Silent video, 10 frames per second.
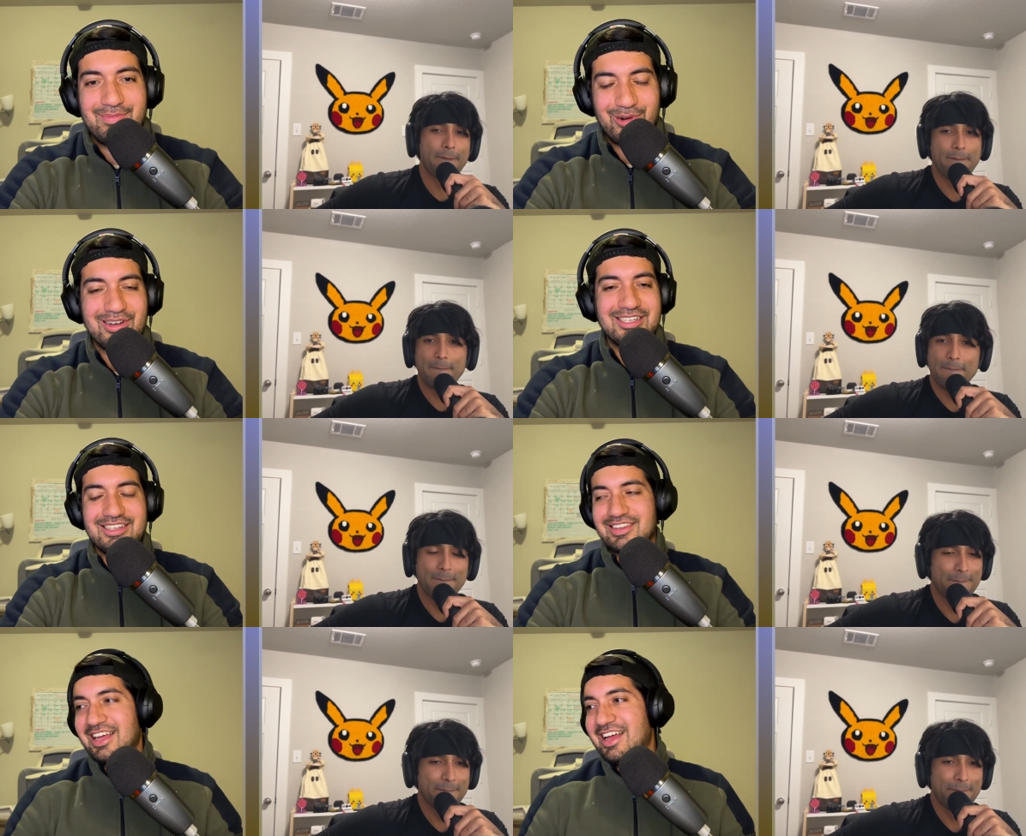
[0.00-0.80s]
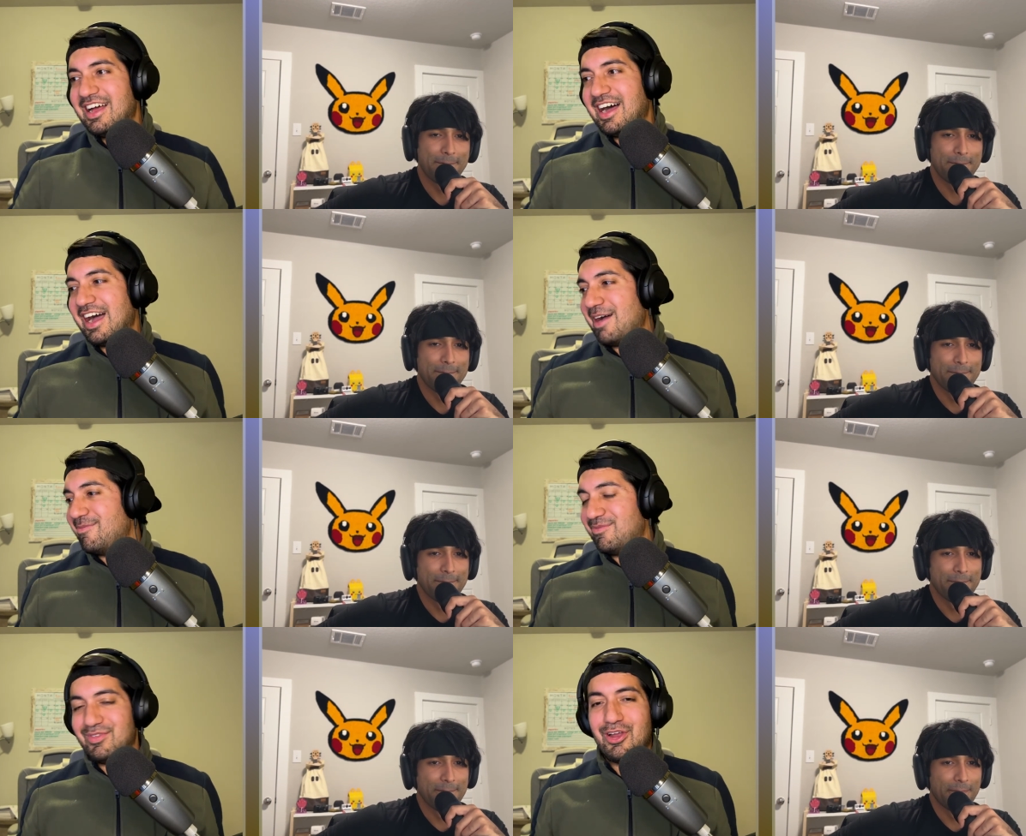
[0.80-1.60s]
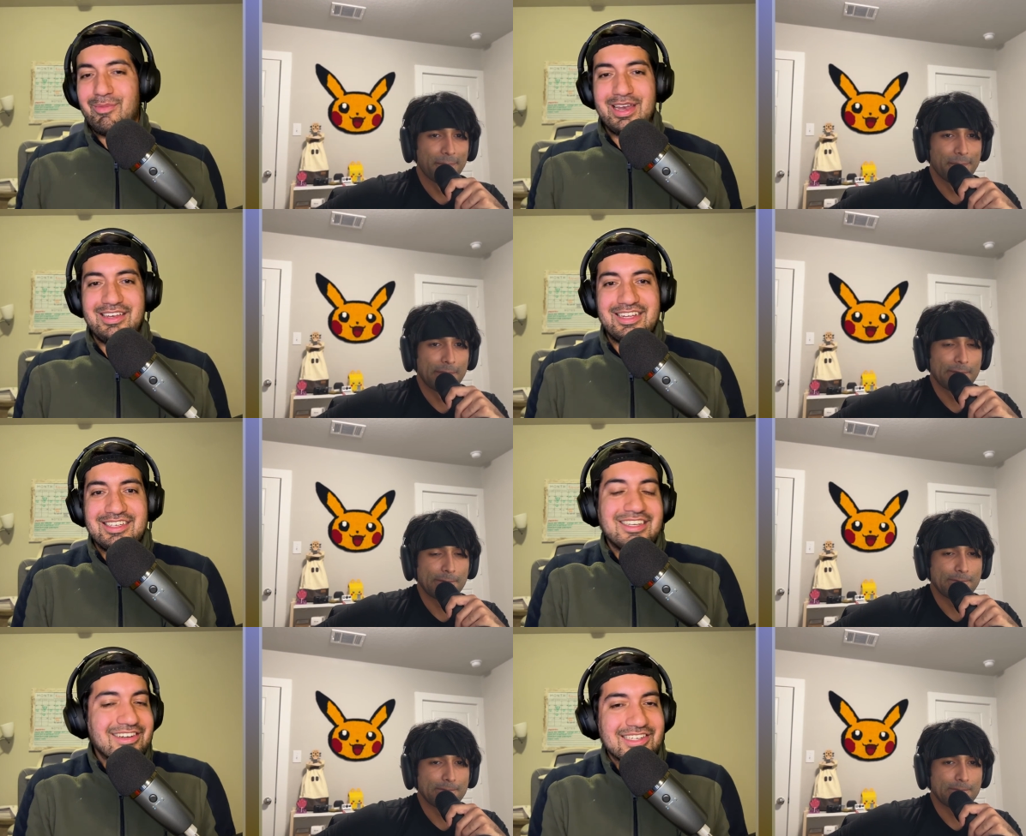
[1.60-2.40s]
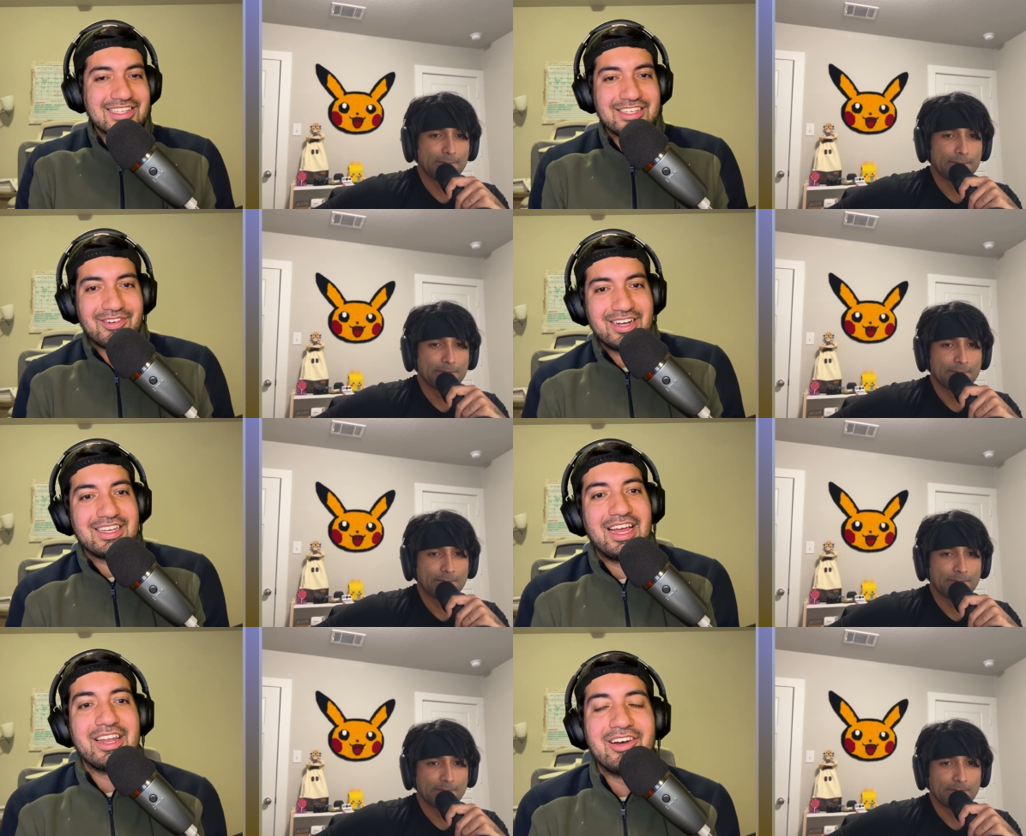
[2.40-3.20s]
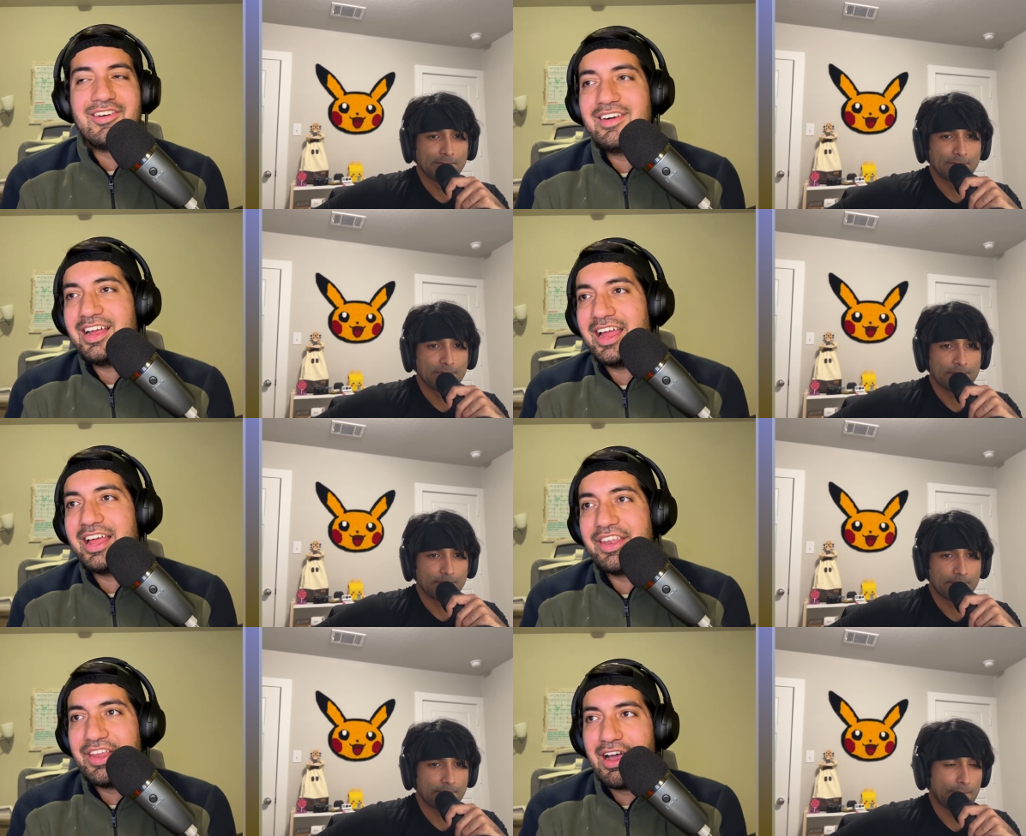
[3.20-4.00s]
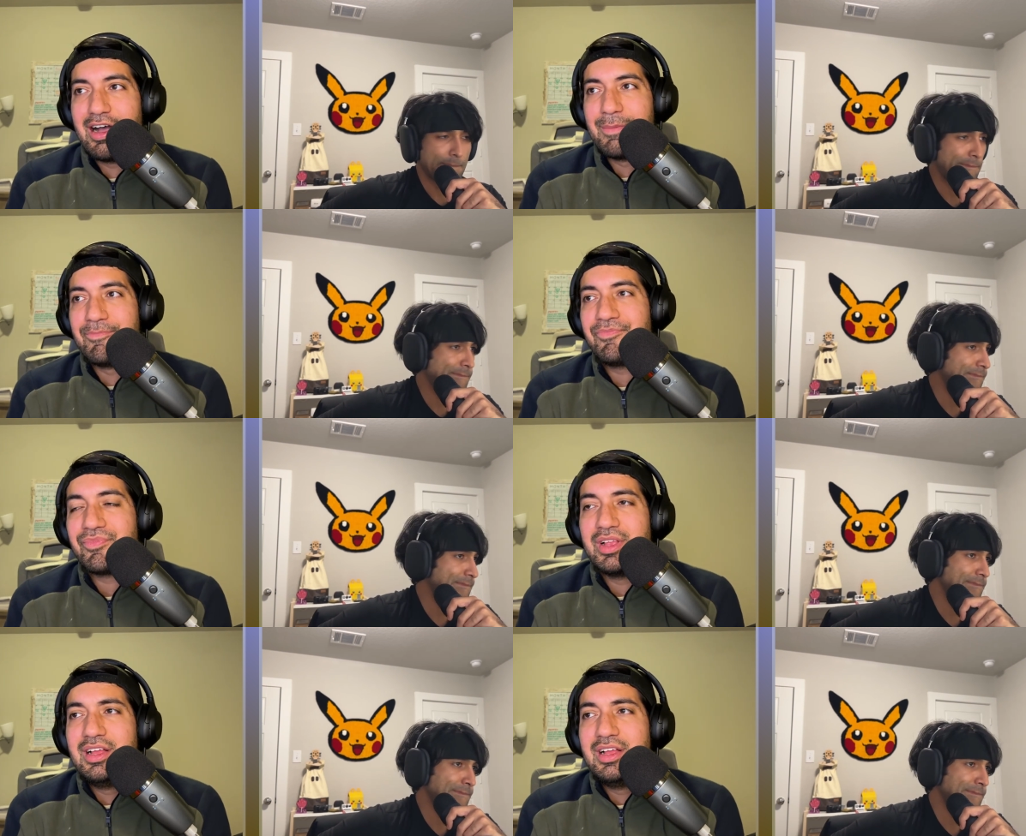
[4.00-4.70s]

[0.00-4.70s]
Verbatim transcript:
Speaker 1: the supporter shield. Um, nobody takes it seriously as far as I know, and um,